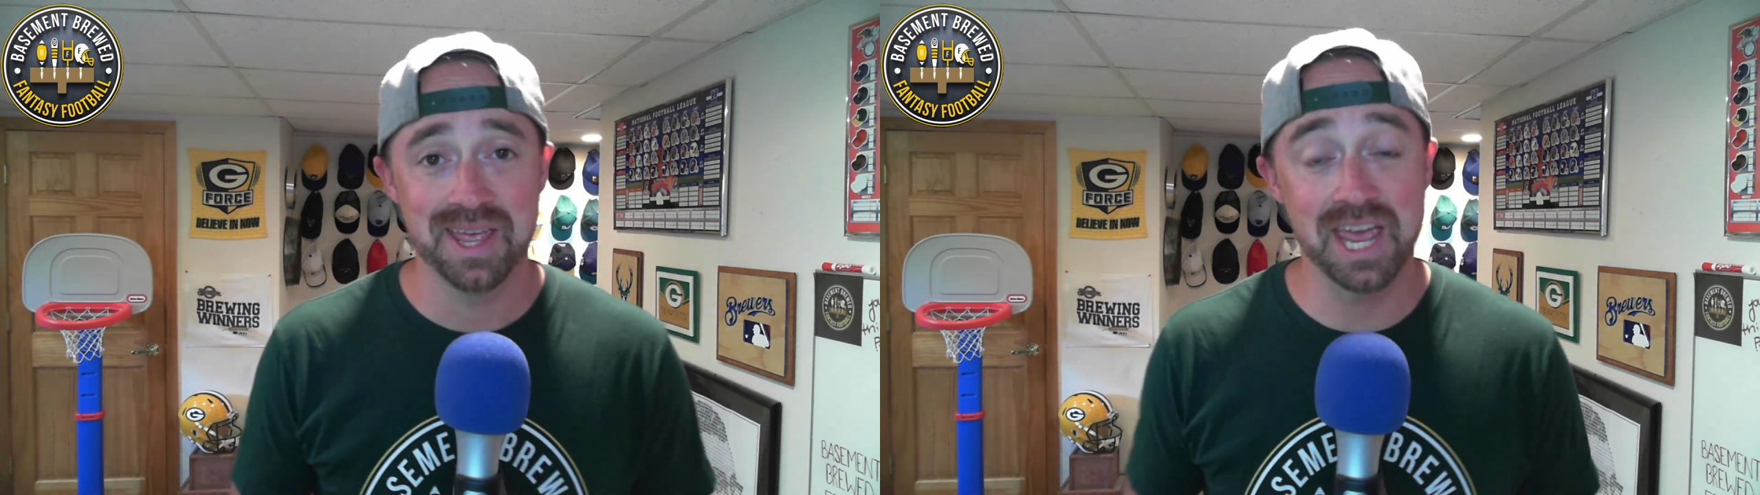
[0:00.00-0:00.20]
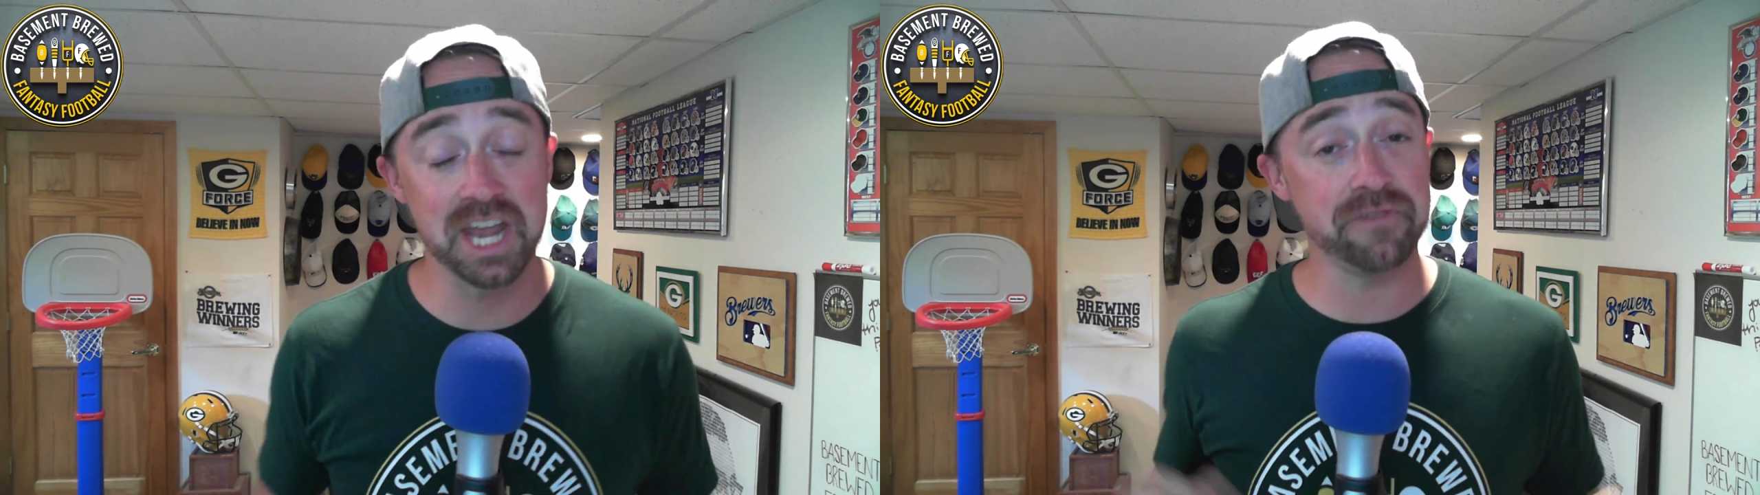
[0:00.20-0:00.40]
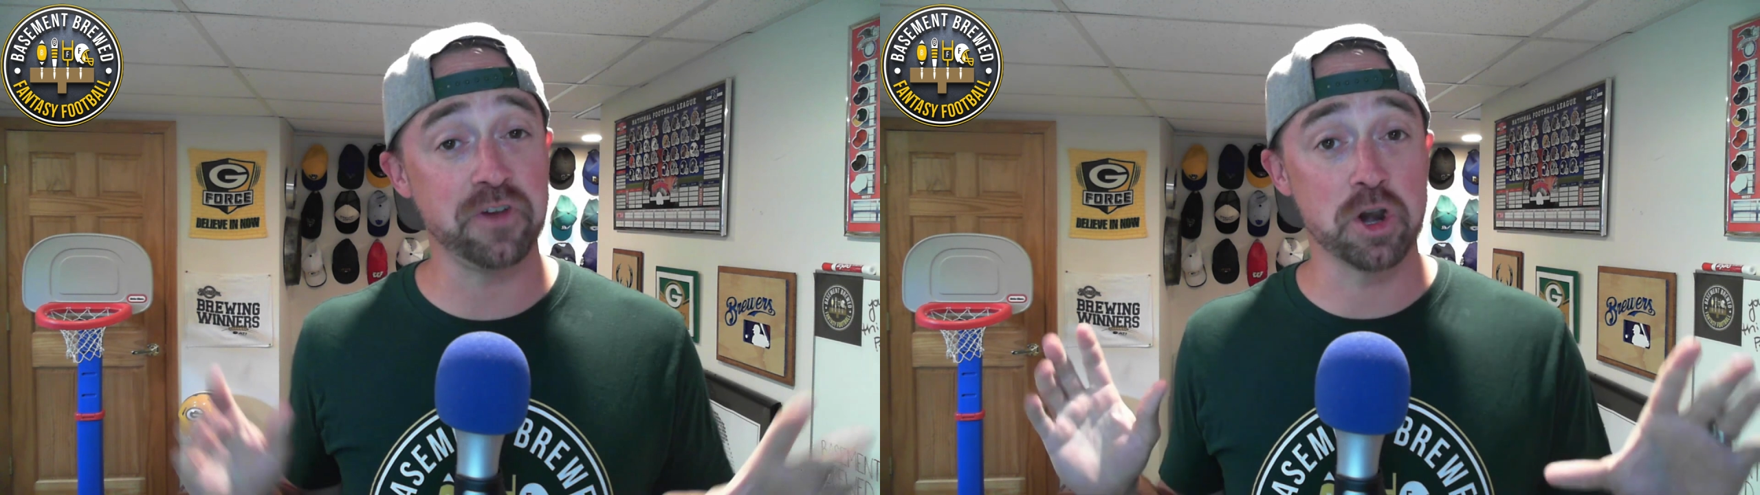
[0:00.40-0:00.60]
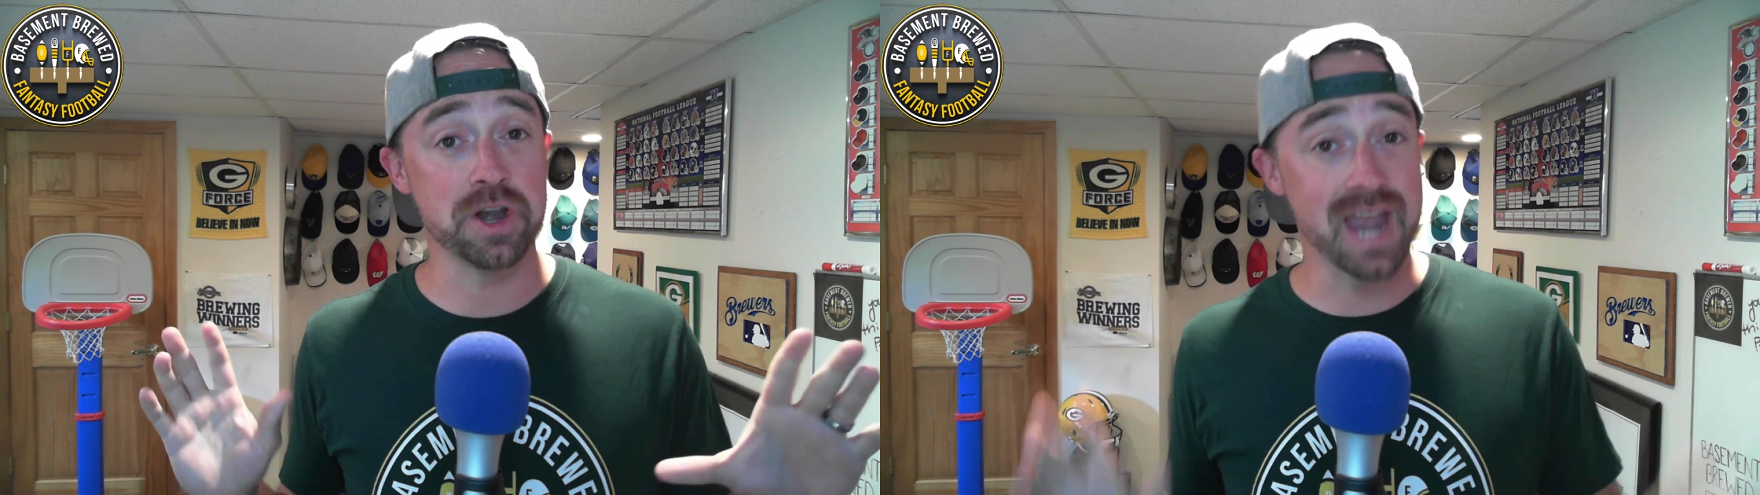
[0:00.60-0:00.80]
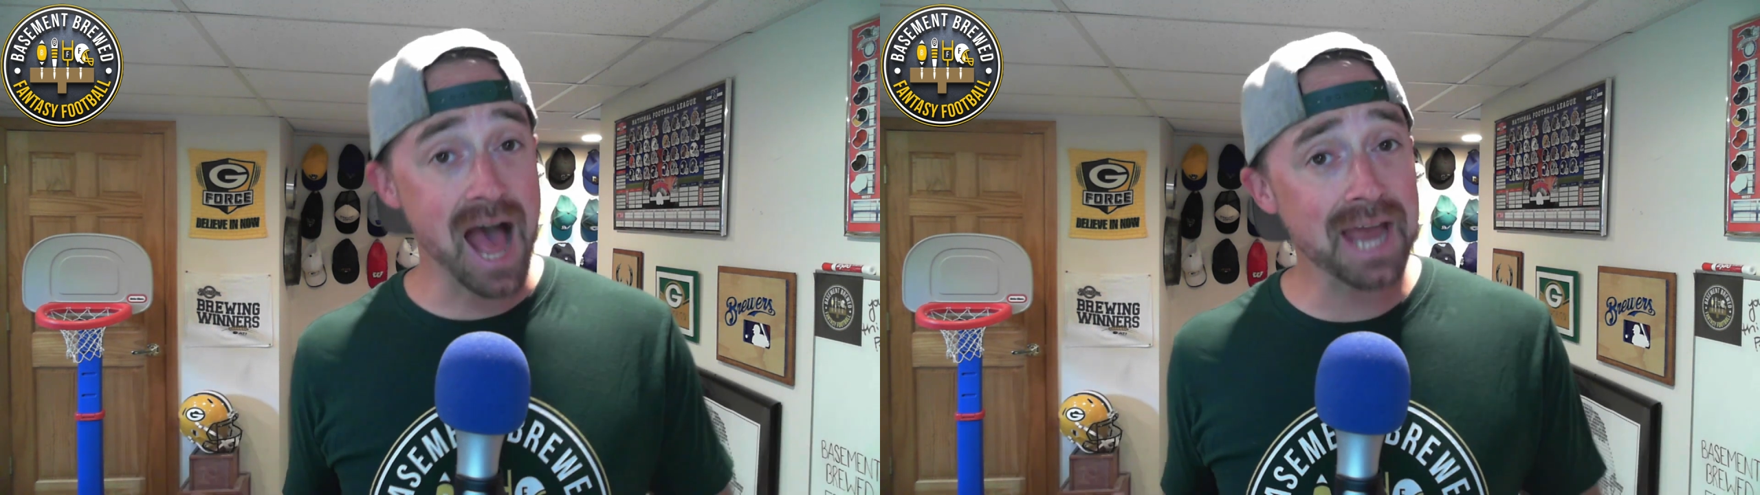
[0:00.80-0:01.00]
And if you're
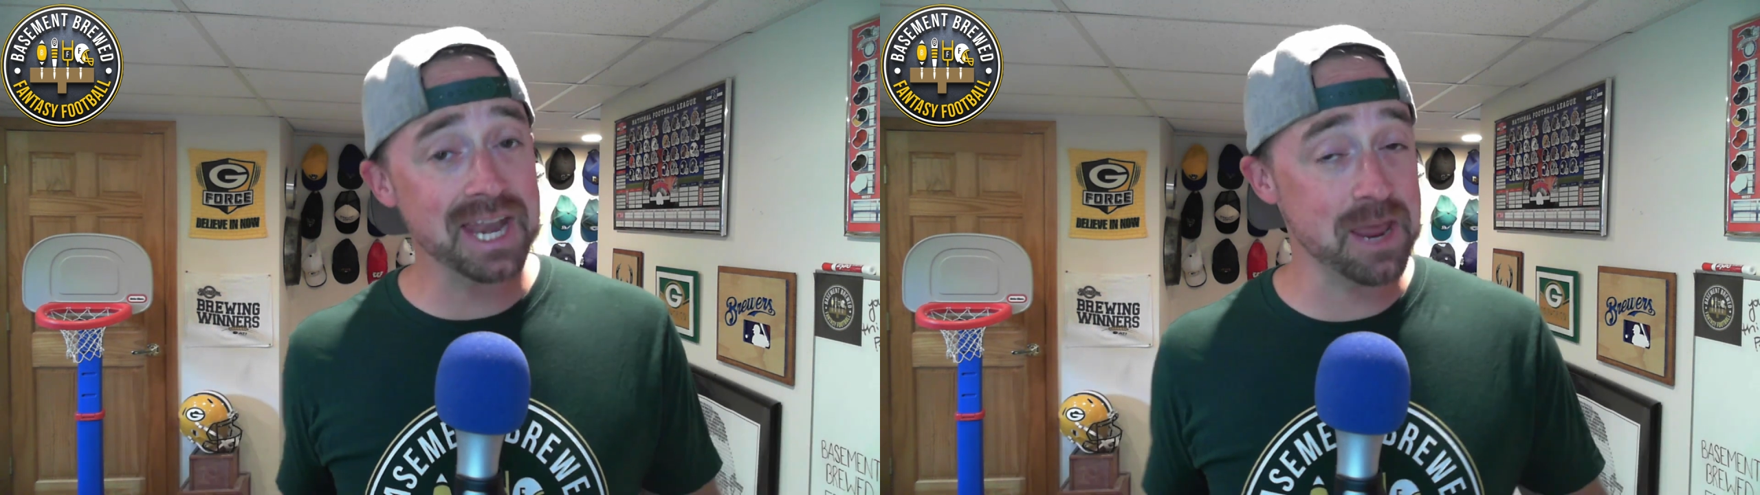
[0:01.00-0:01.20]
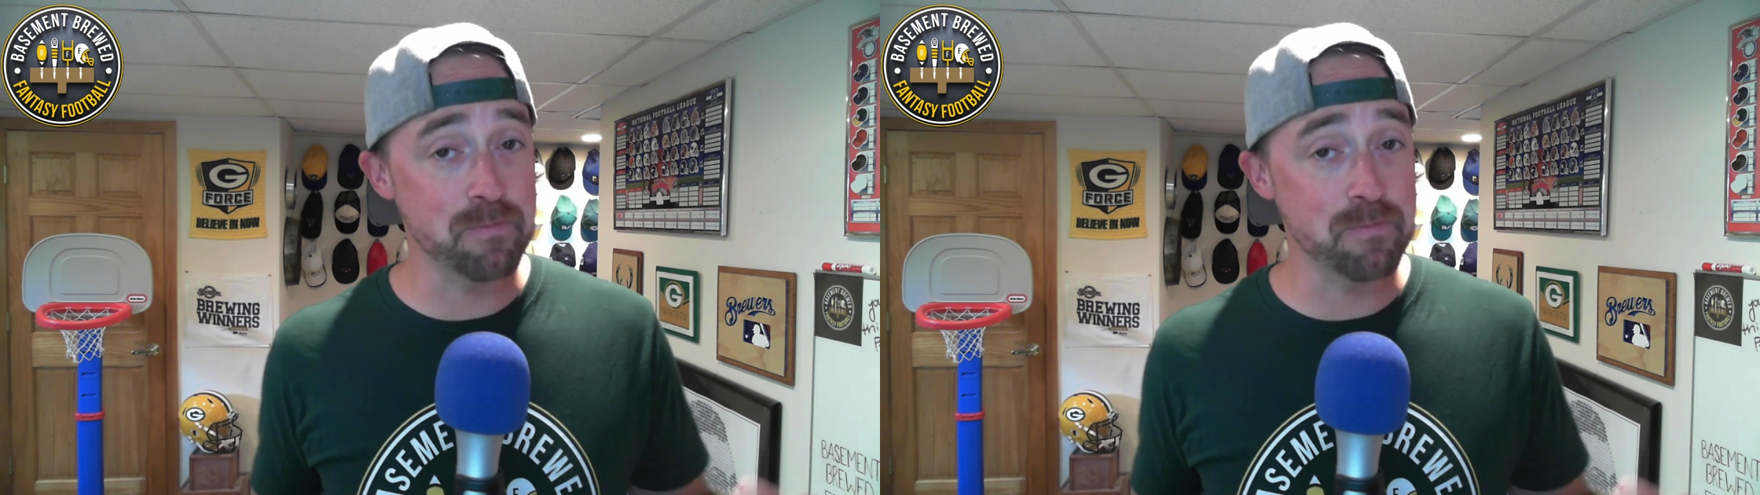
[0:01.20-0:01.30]
not a